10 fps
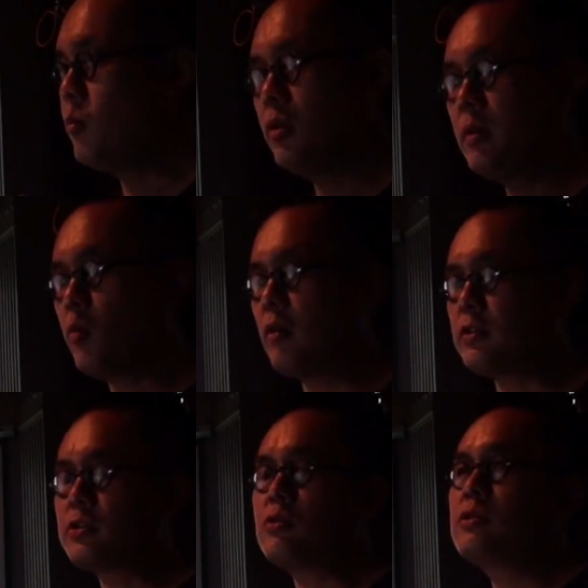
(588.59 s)
am really more of
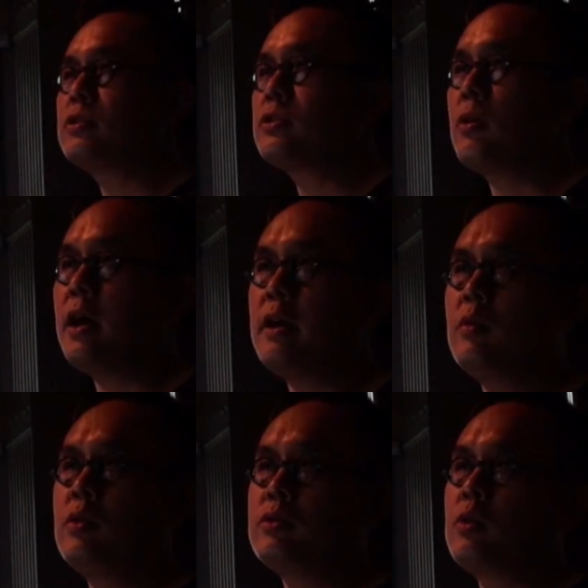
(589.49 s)
a surgeon, so I
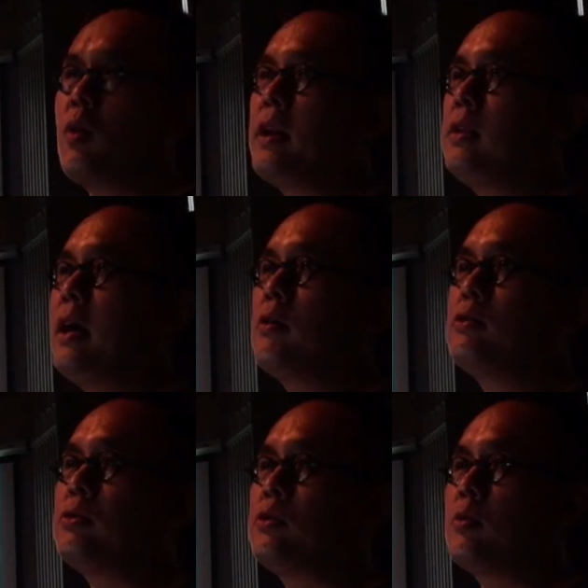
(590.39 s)
usually write a letter
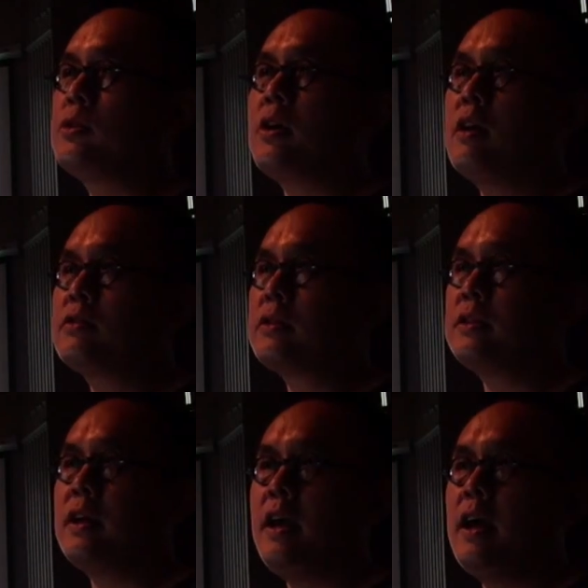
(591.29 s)
to a dermatologist and
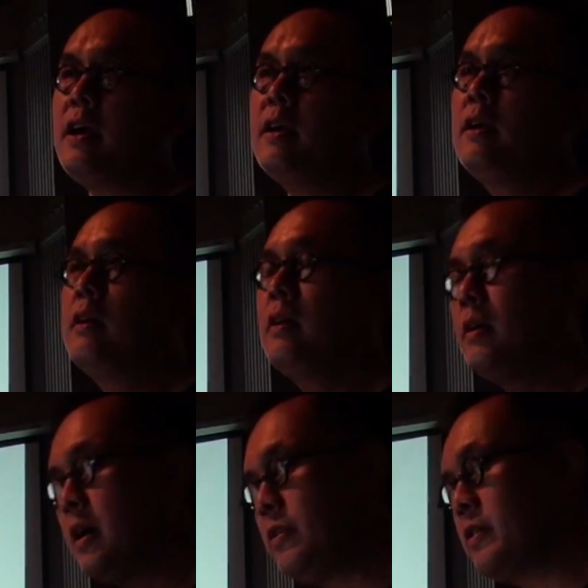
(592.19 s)
say, hey,
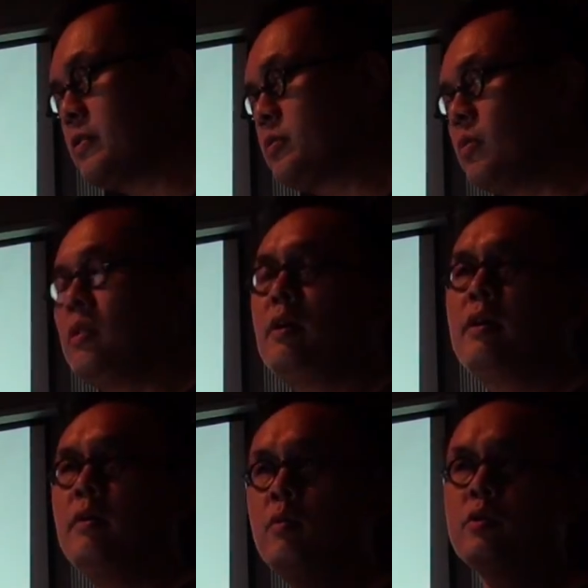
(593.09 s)
uh, I think this,
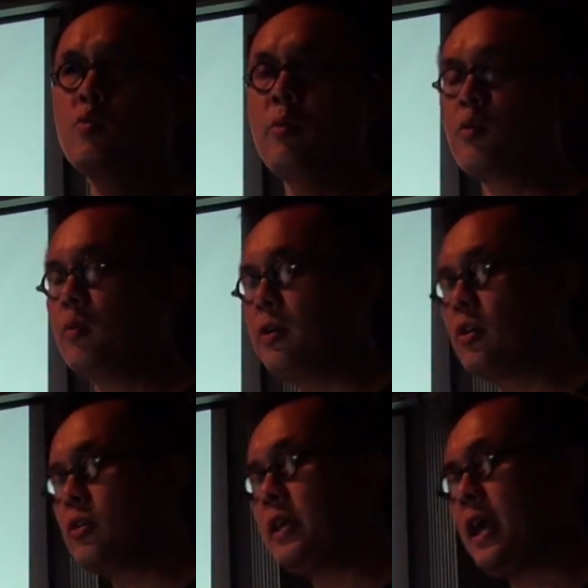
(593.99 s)
uh, this woman would be
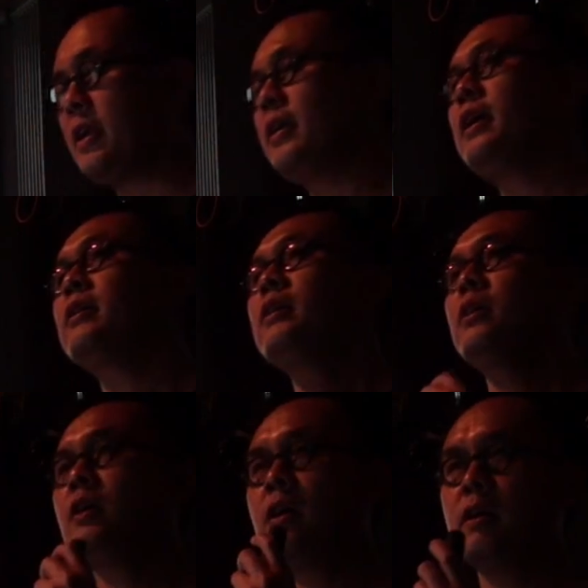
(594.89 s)
a good
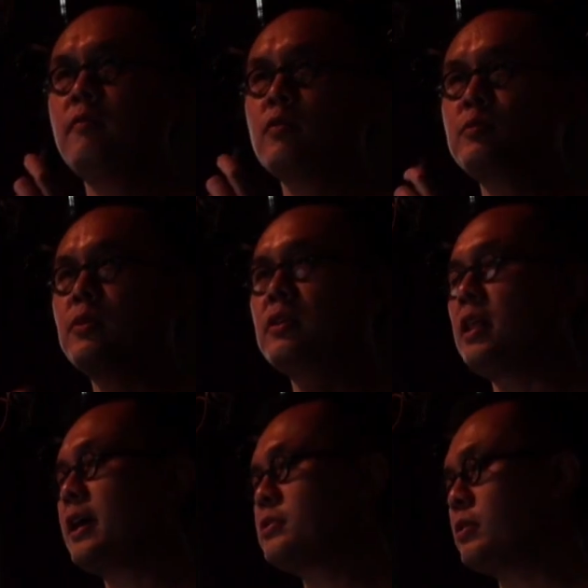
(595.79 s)
candidate uh, for
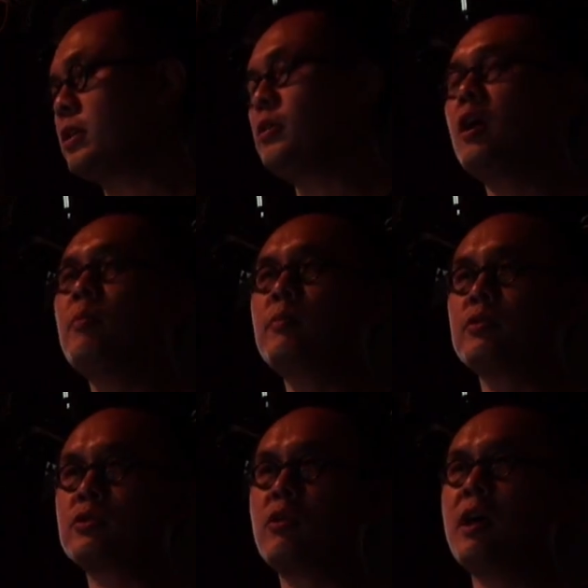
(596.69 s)
spironolactone. Can you help me
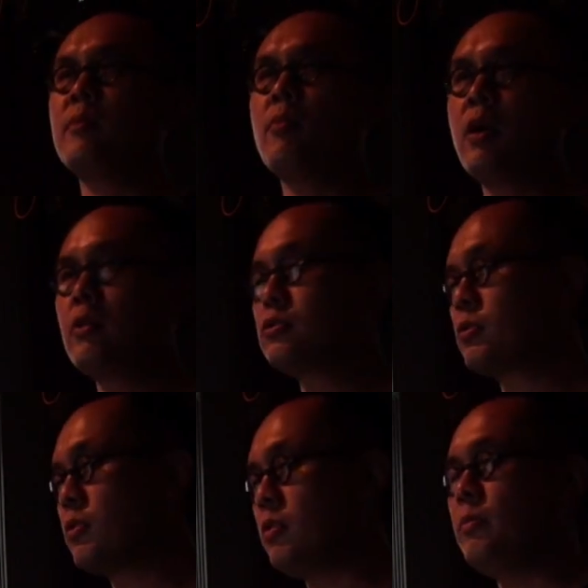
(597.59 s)
prescribe and monitor
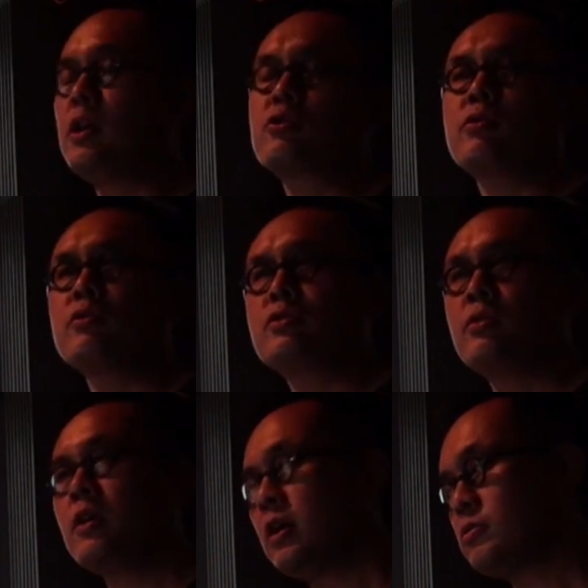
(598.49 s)
her and make sure there's
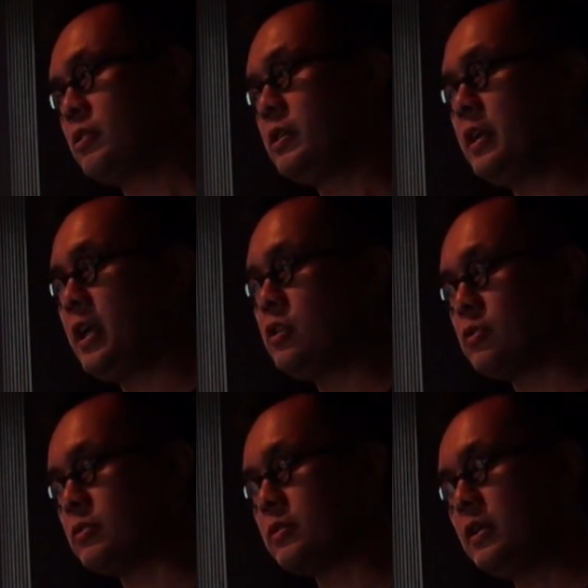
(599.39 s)
no
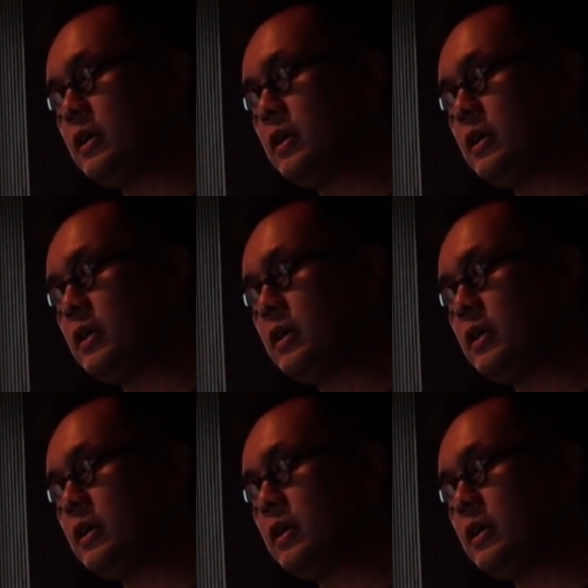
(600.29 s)
contraindications?